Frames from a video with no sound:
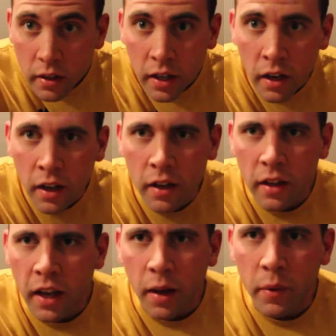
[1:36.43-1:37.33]
And
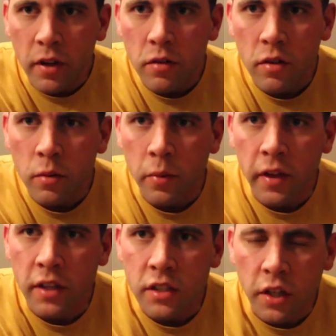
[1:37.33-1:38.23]
yeah, my YouTube
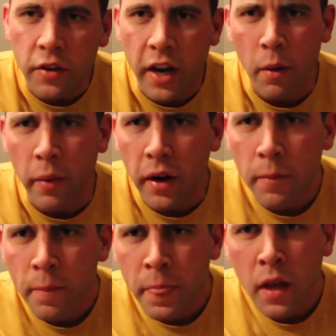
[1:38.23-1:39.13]
thing is slowed down,
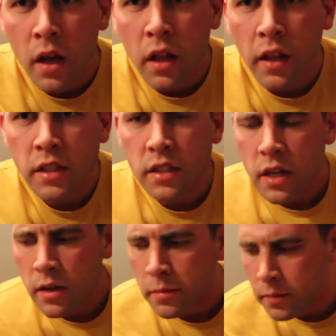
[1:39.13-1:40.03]
but let's
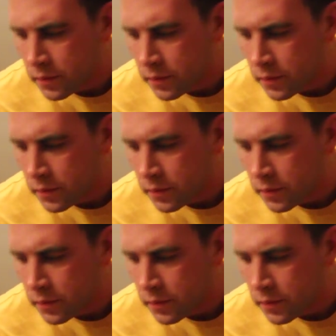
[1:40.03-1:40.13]
try